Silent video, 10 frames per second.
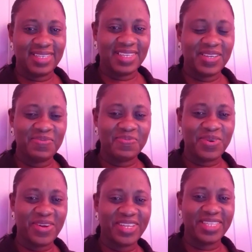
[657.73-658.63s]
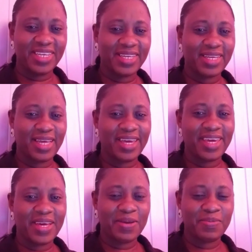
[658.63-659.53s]
Good morning,
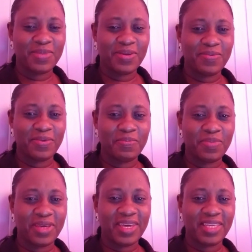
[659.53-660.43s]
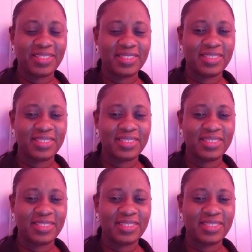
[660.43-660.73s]
I am Lauren Payne,